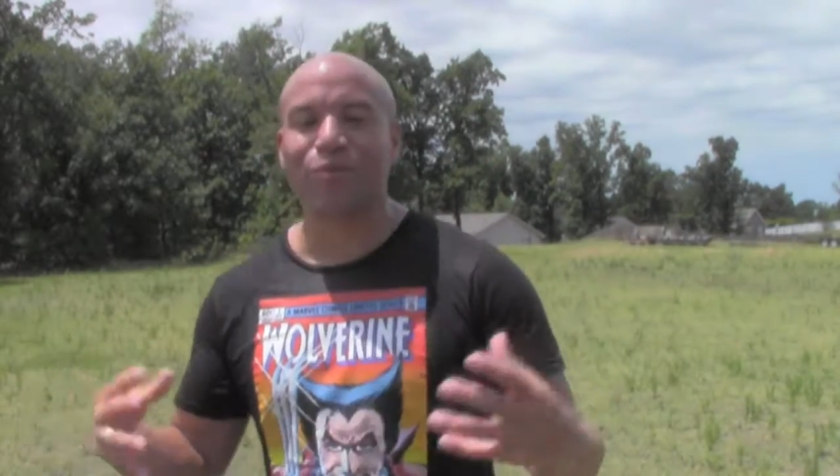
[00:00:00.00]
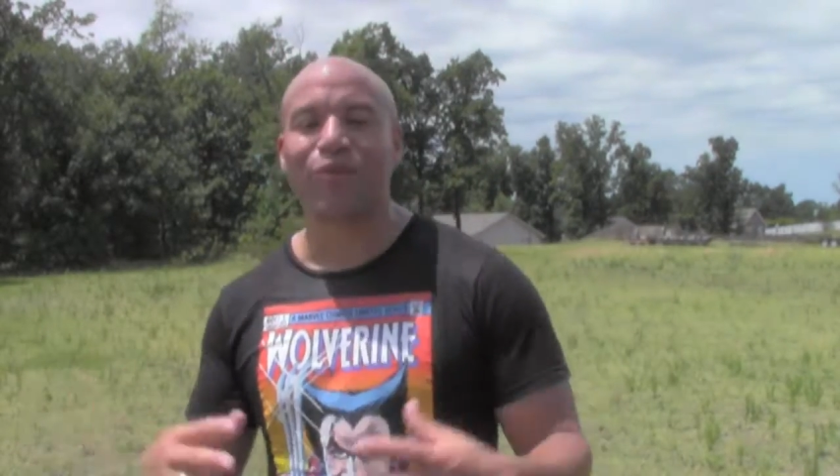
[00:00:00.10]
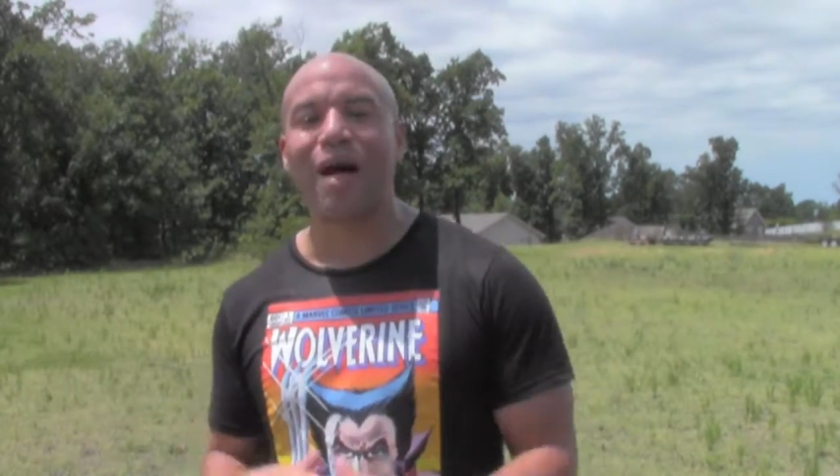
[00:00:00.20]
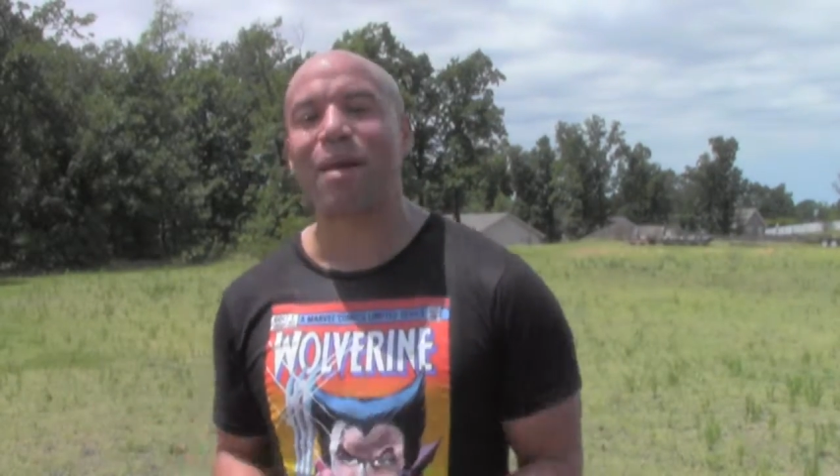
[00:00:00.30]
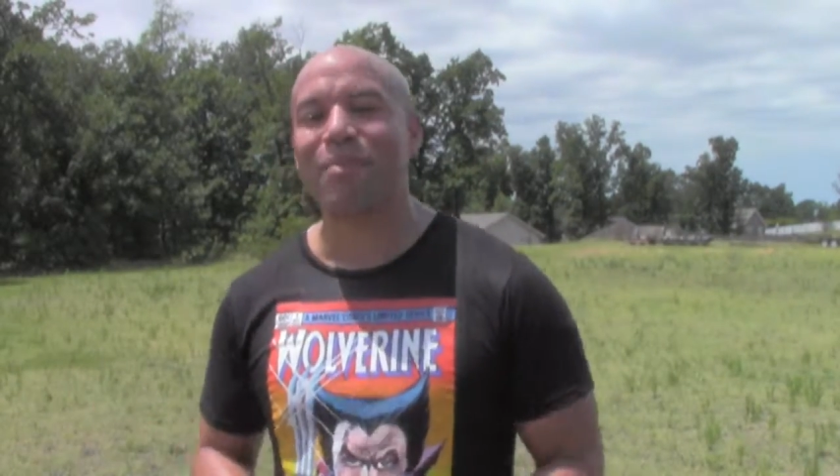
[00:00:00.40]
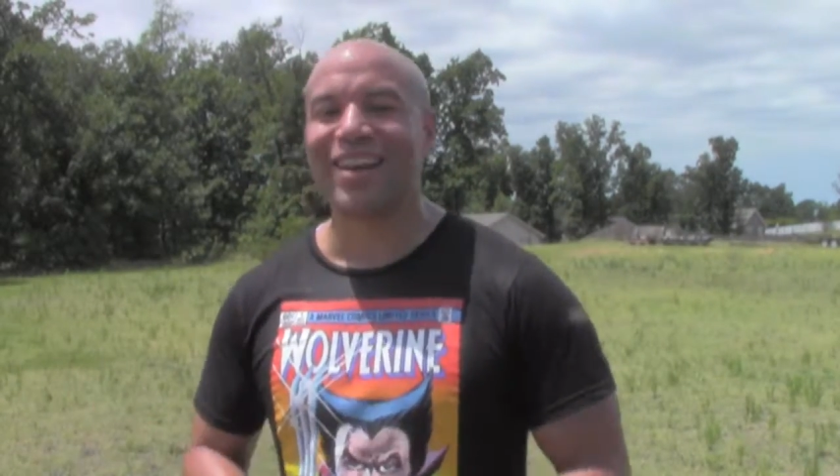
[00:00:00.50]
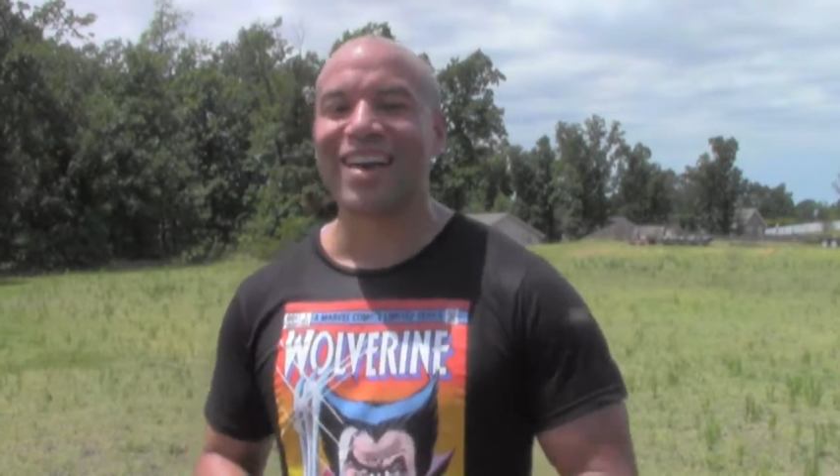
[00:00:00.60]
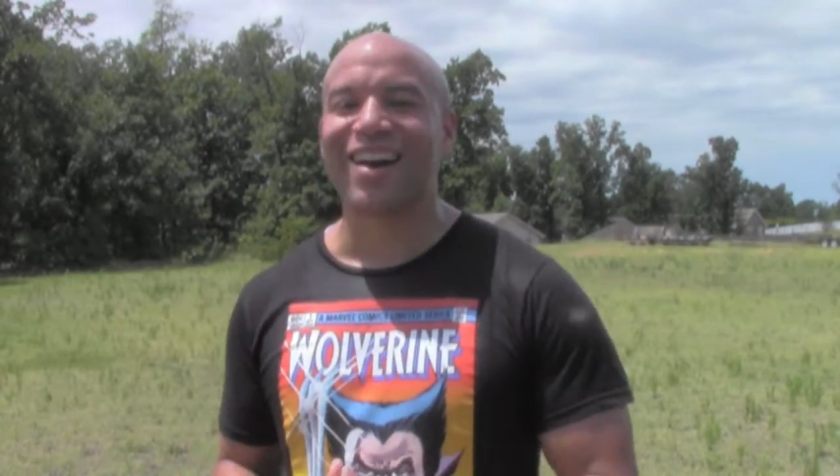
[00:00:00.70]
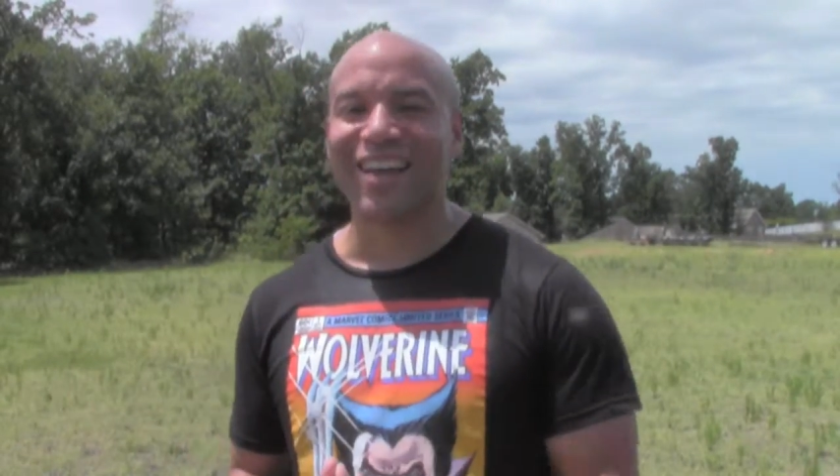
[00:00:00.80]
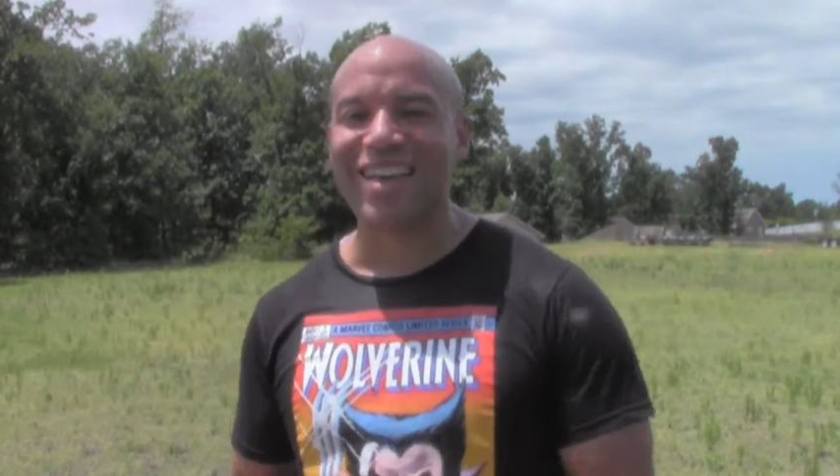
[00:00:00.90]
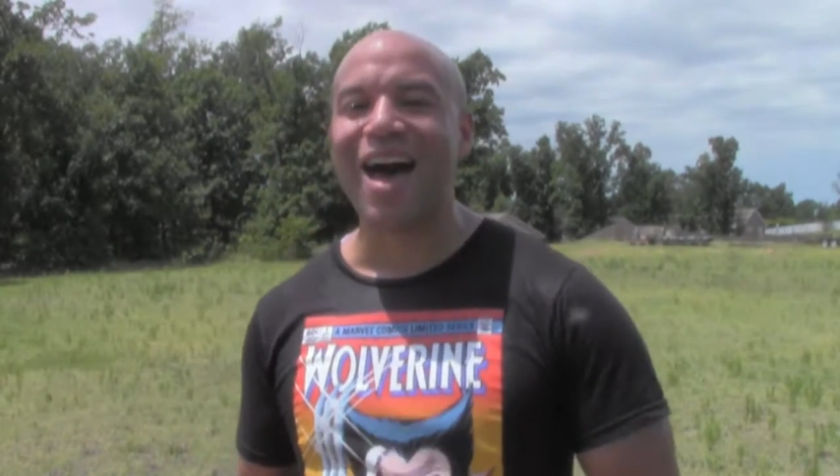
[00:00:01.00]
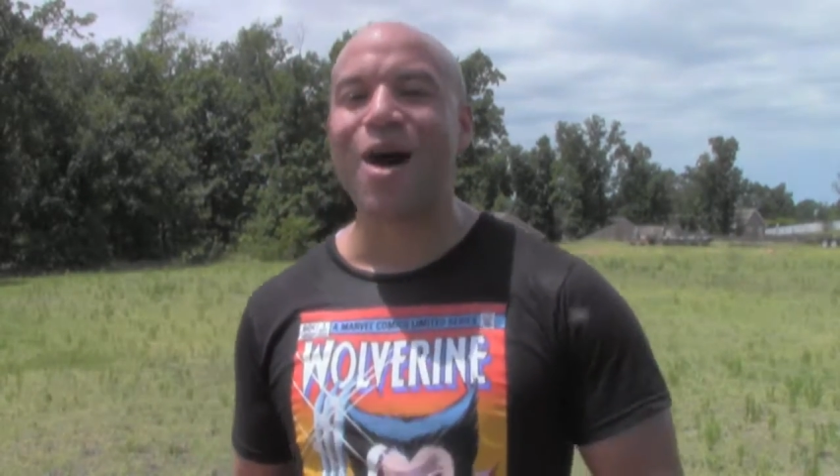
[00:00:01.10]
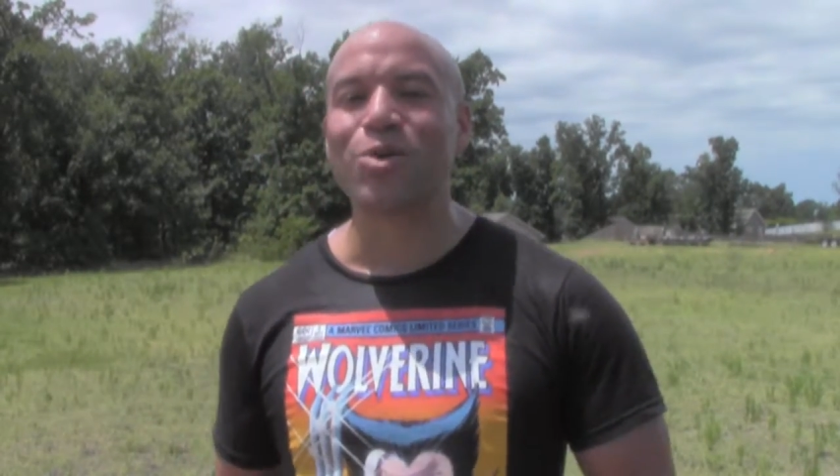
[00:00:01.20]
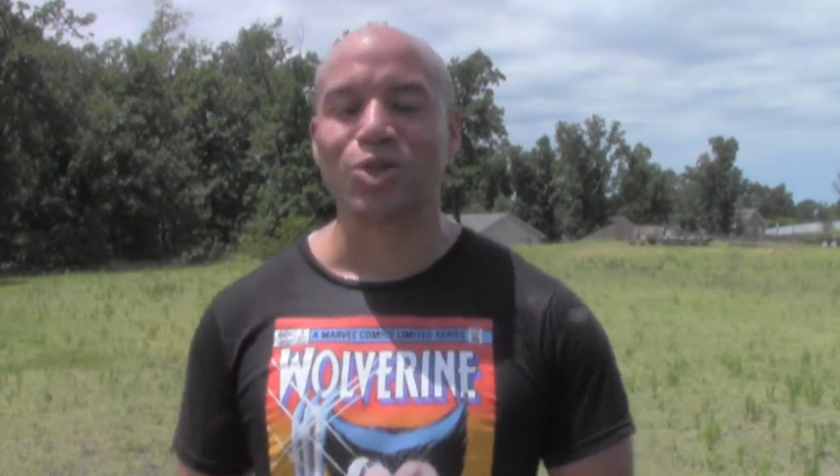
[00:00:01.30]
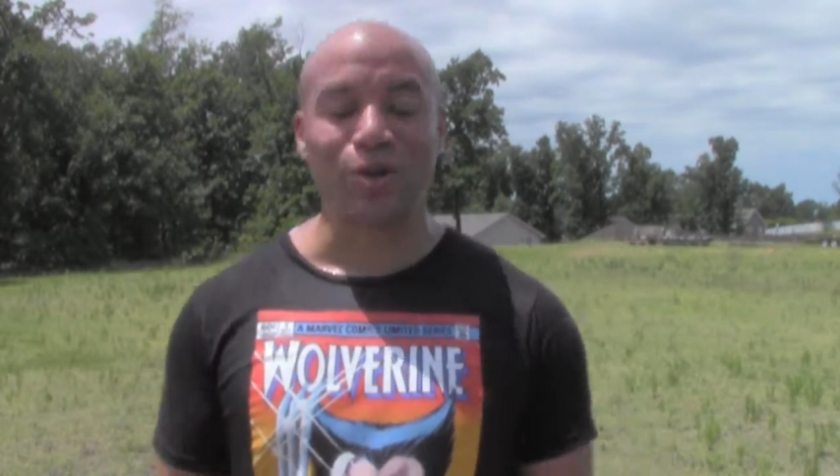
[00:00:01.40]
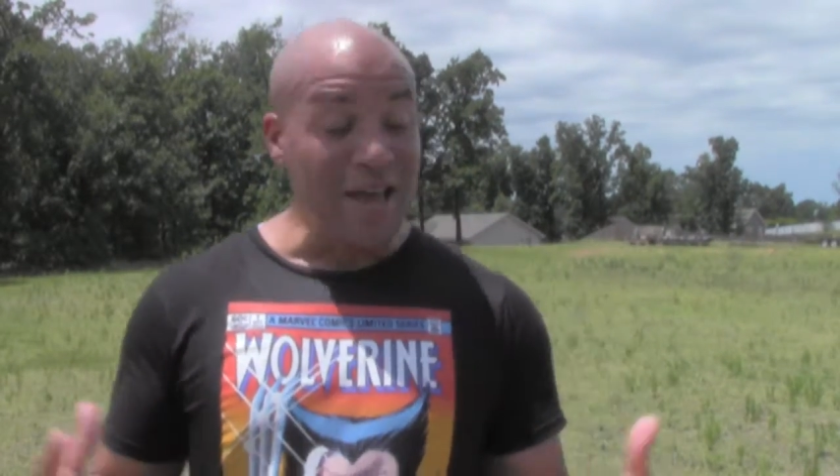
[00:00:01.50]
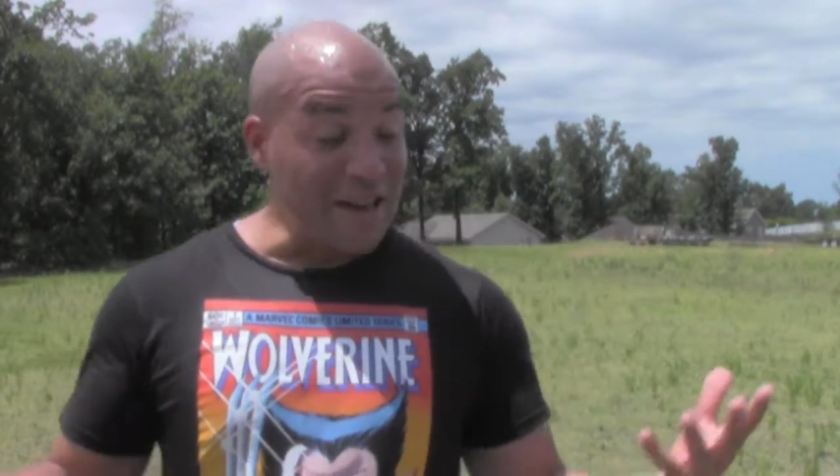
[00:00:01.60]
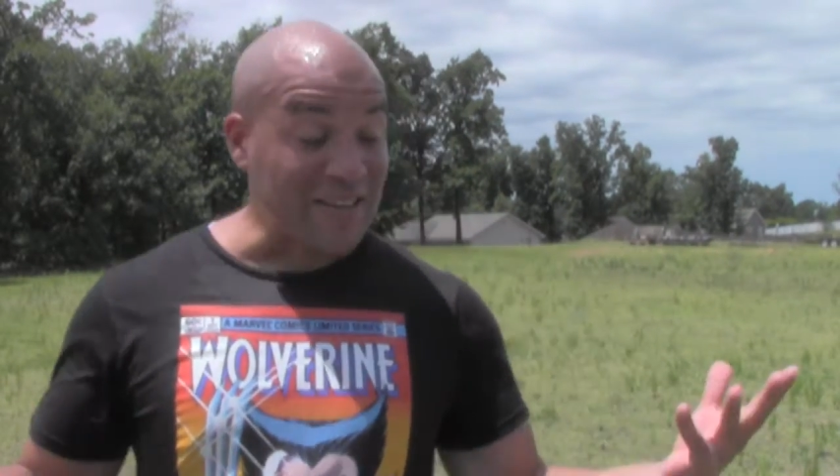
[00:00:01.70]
flop my body down on a couch or